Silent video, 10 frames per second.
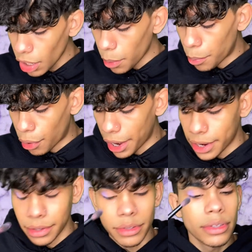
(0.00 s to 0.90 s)

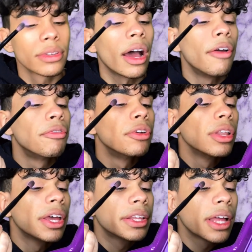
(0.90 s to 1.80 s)
brands, I feel
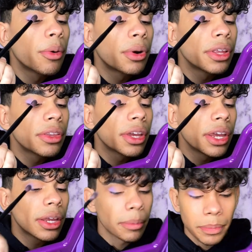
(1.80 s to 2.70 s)
like, that were in the
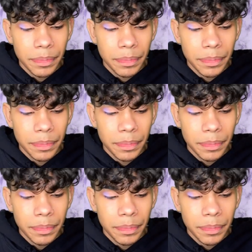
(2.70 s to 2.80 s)
game.